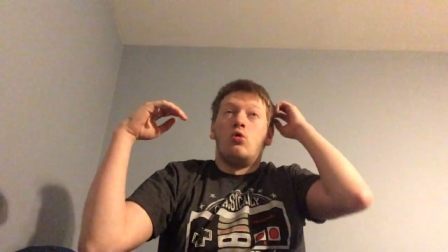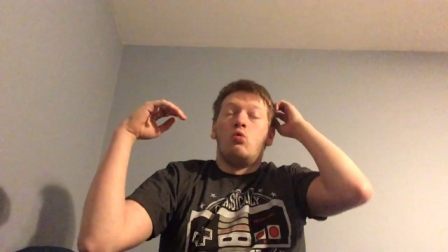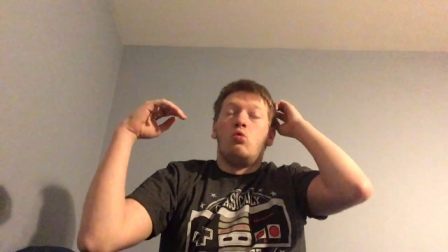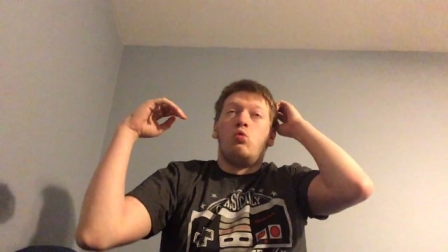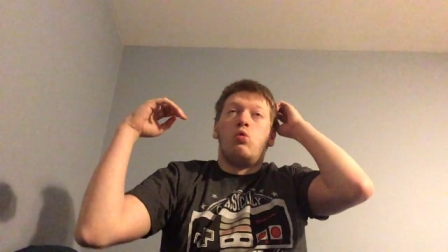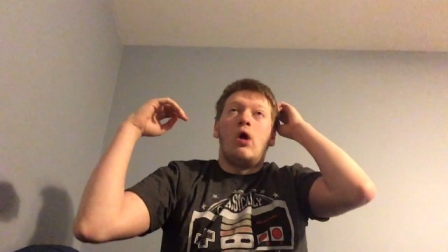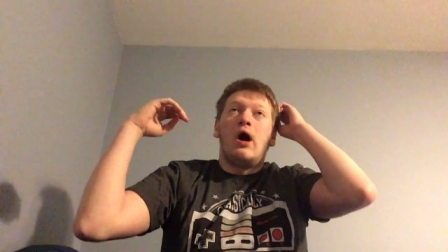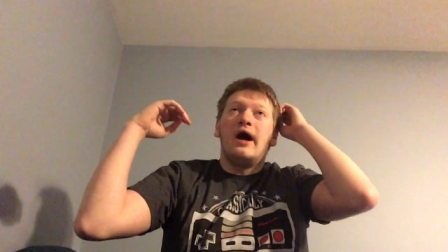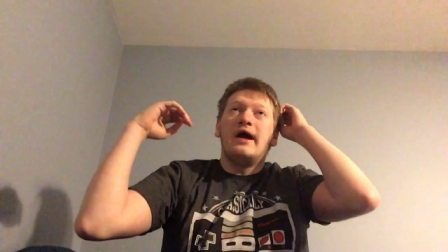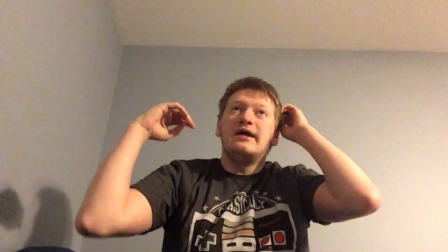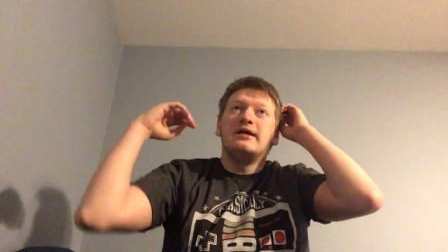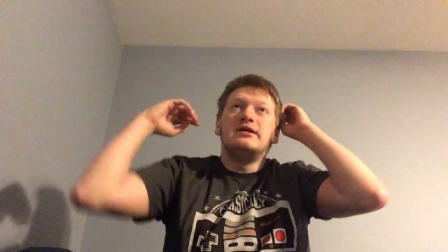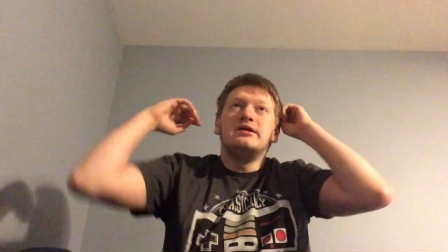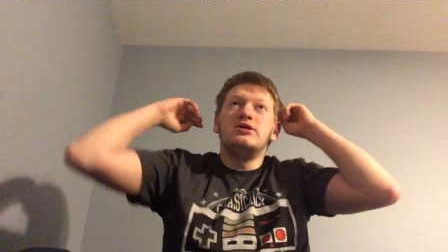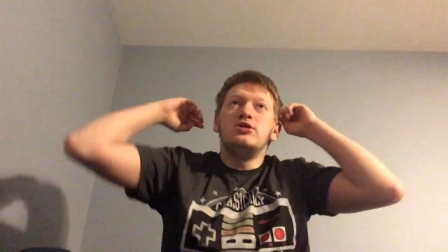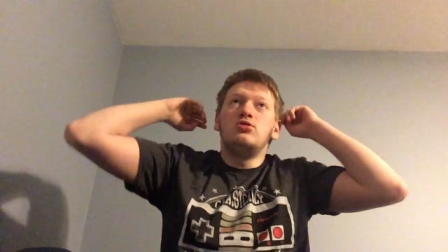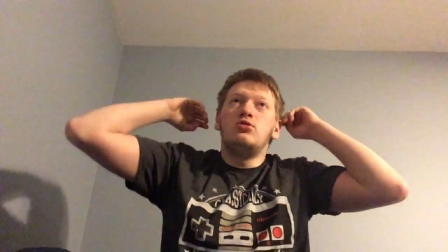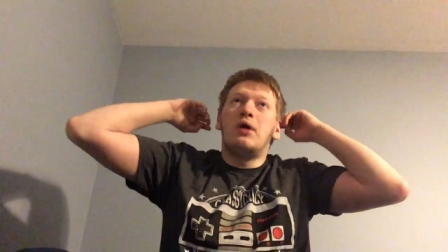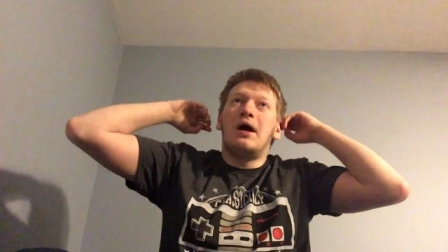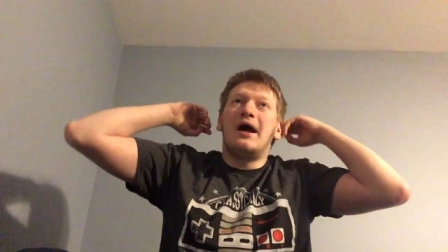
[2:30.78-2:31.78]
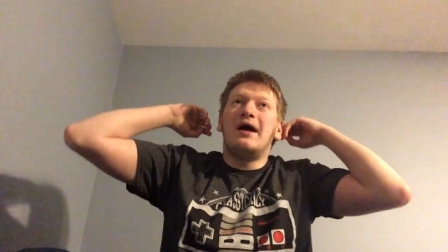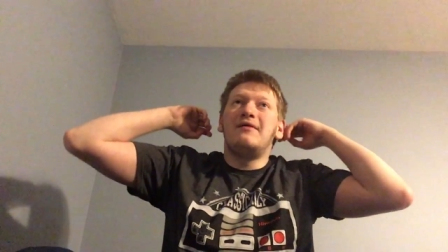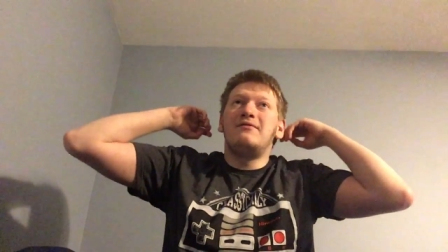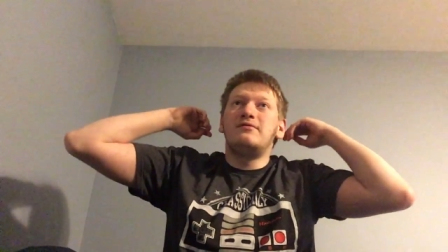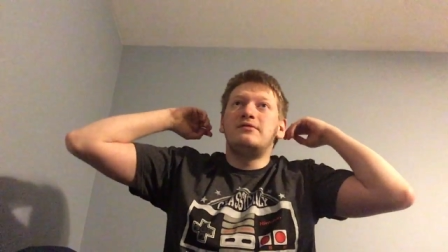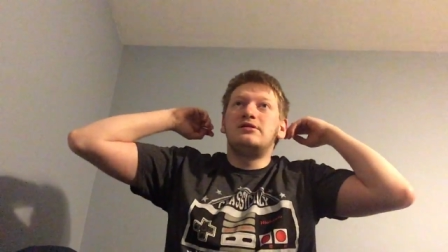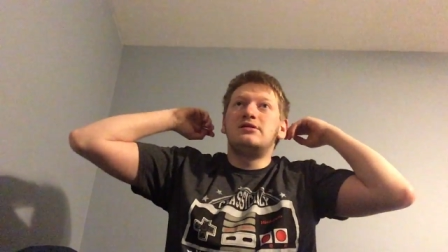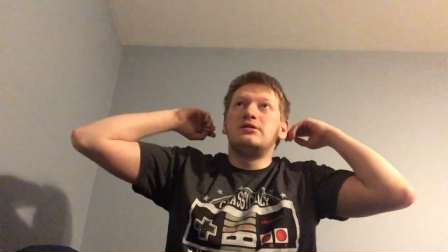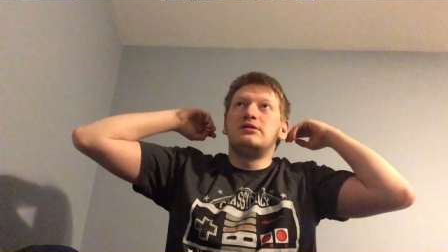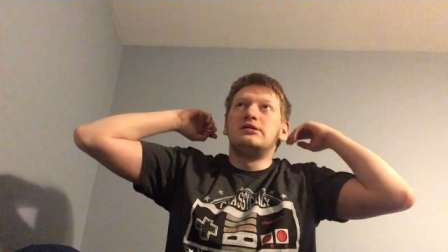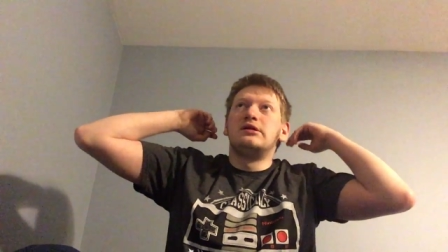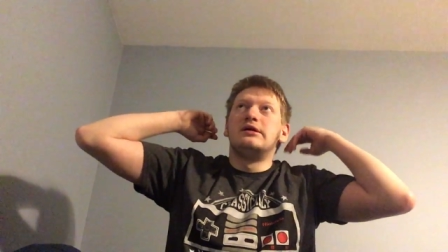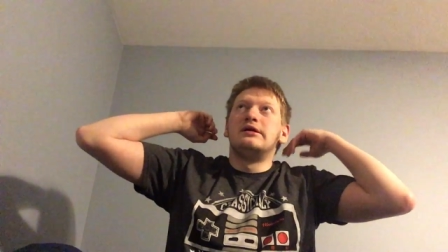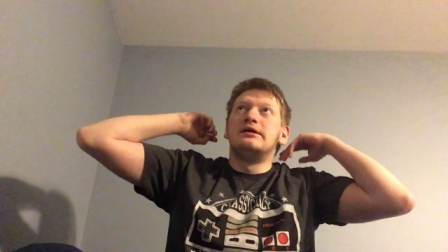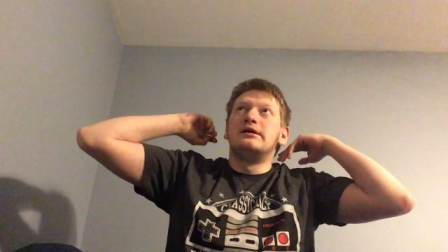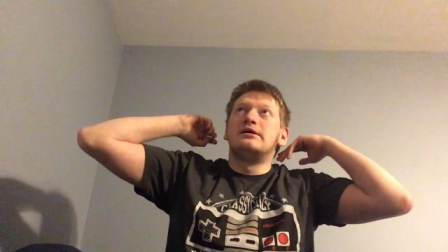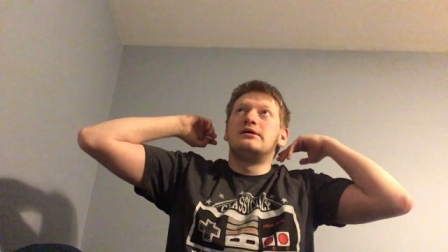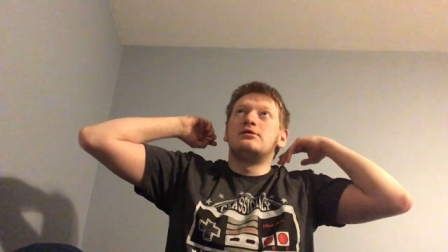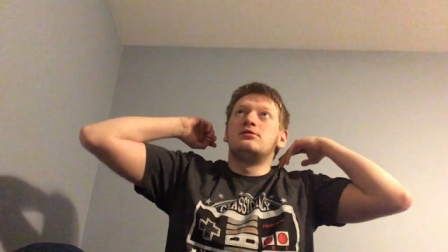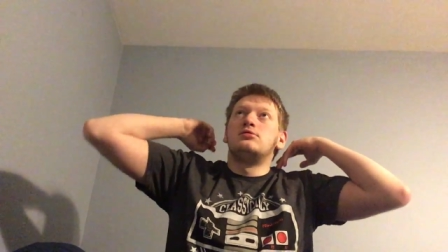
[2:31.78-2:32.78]
why do you have to,
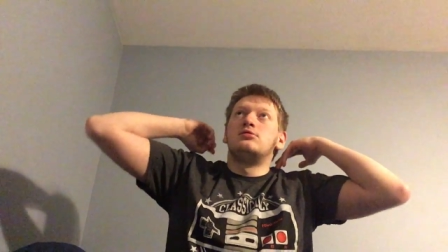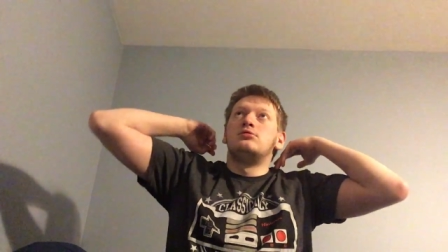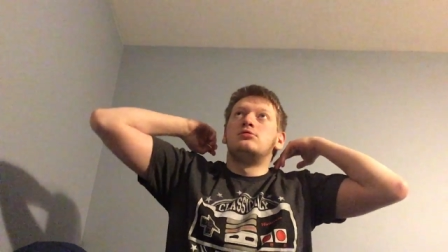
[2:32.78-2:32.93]
like,